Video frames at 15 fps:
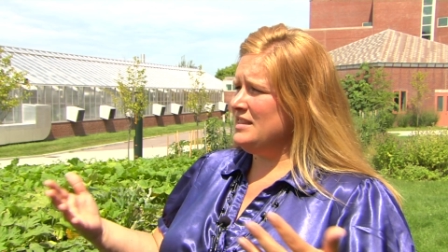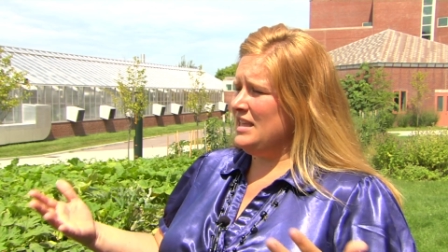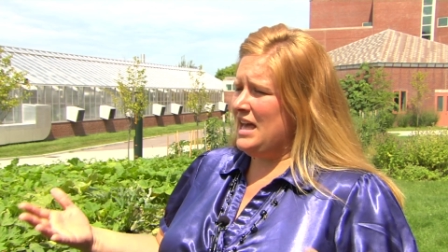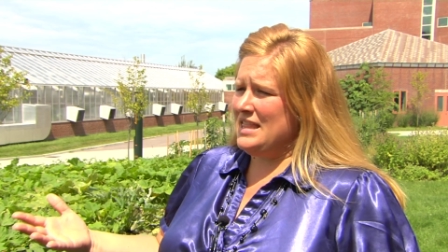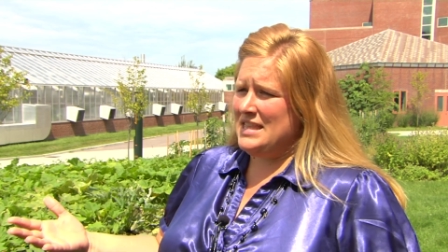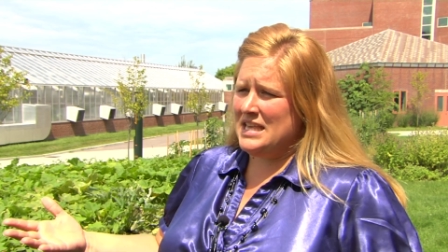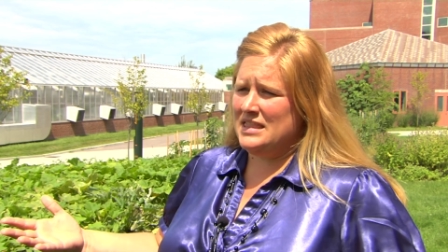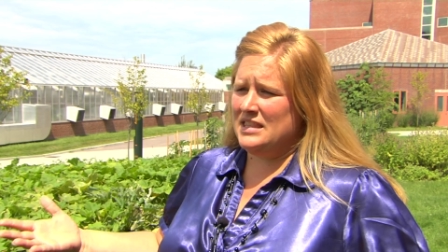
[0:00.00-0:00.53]

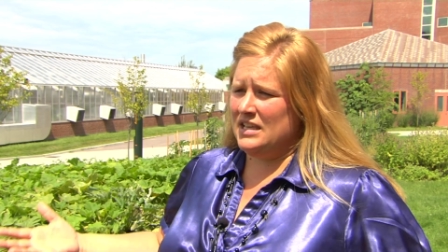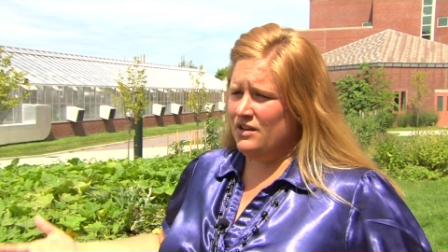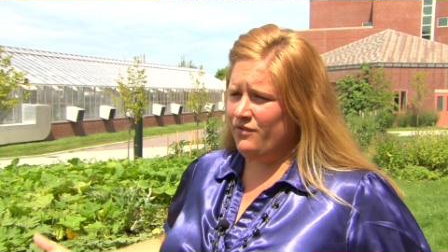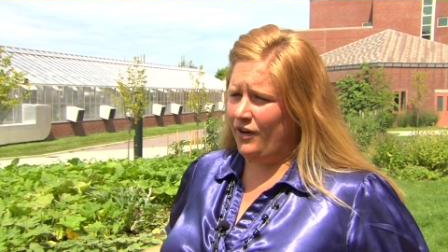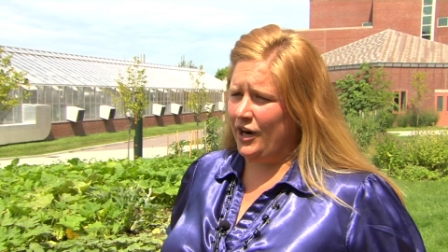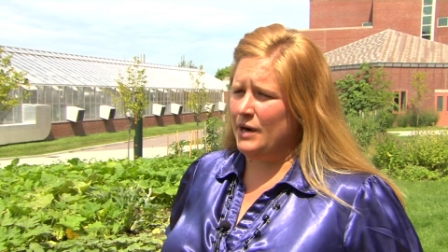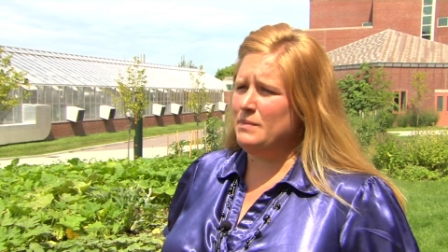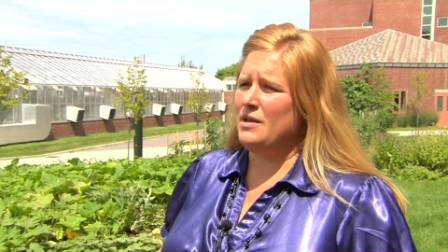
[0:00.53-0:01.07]
I think the
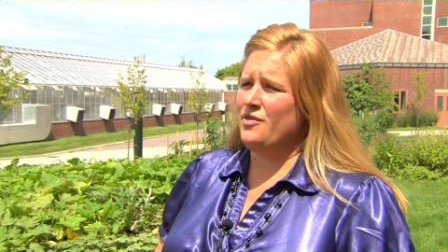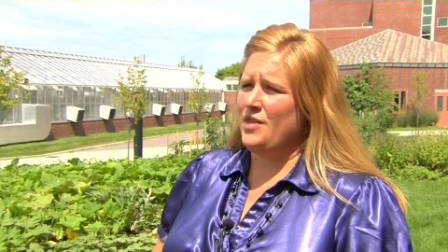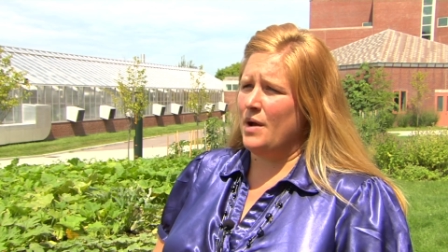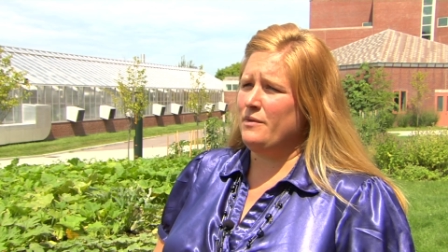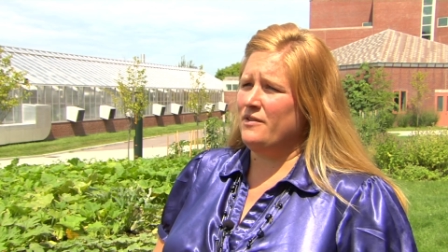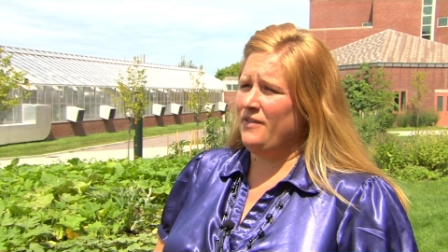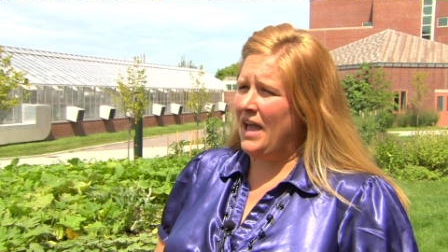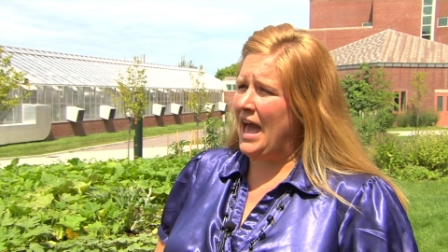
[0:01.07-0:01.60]
environment that
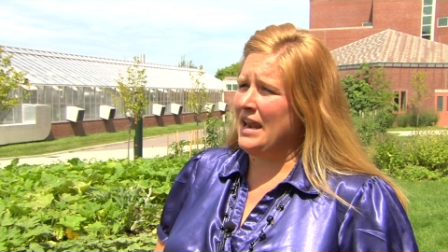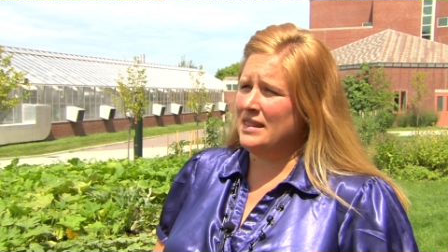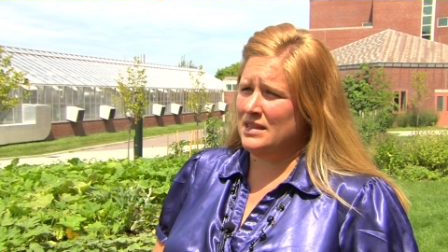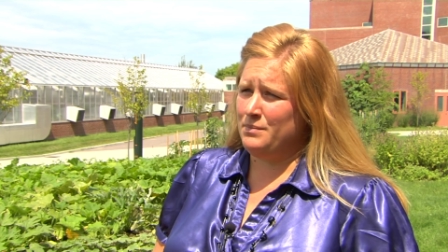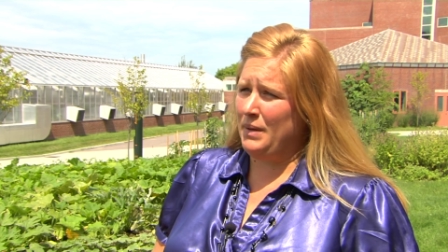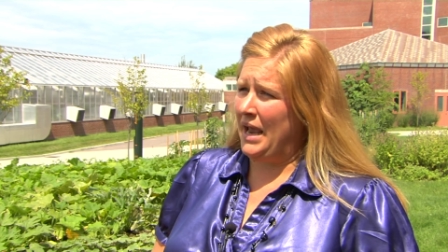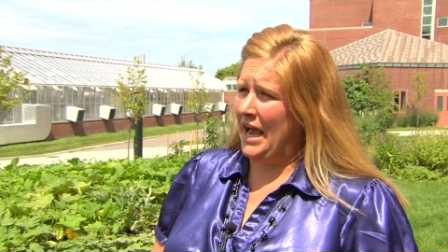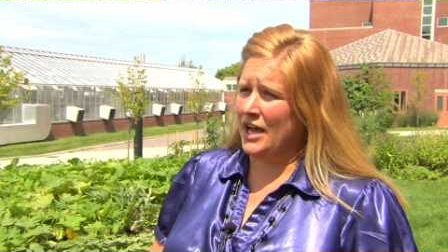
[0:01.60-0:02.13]
we've had in
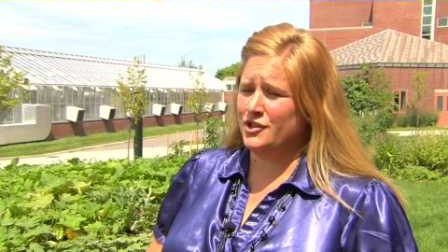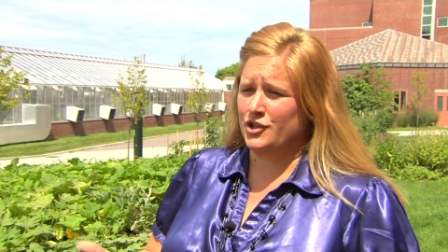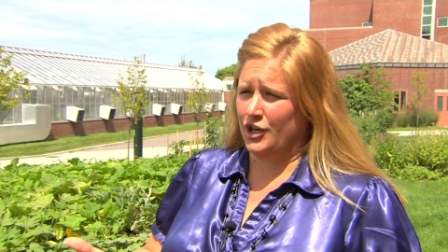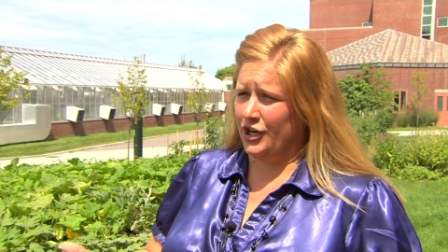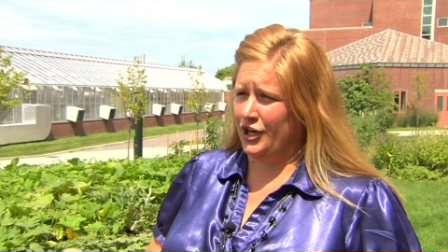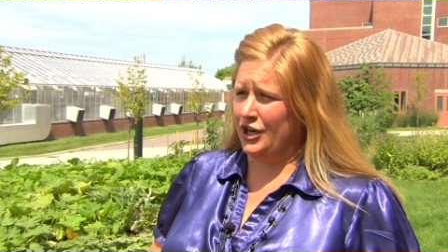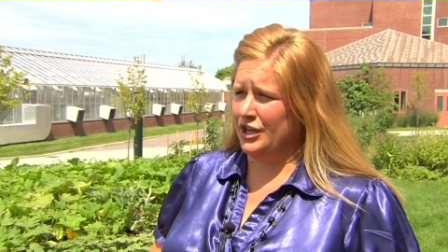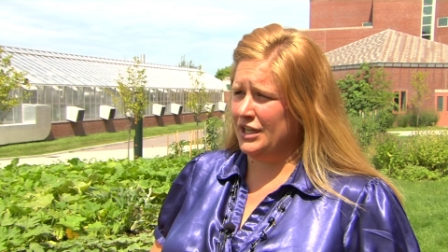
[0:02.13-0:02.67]
the pasture
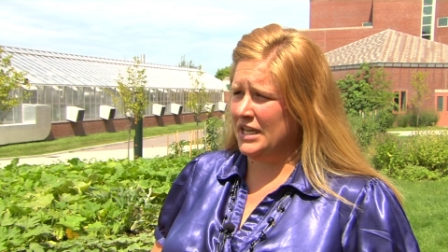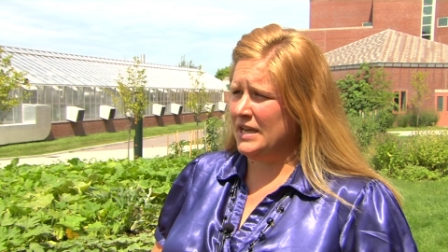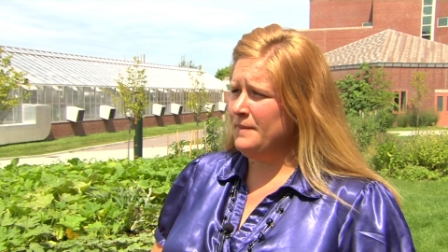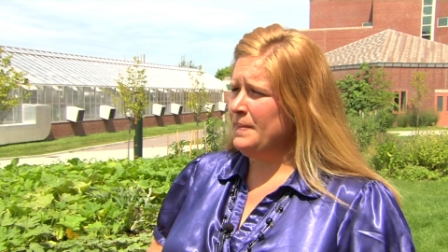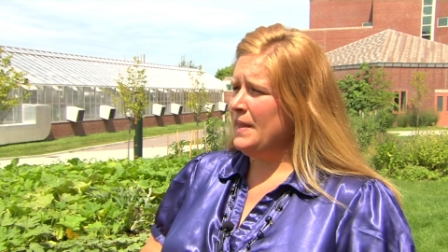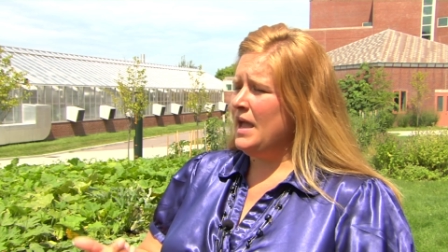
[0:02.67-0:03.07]
currently,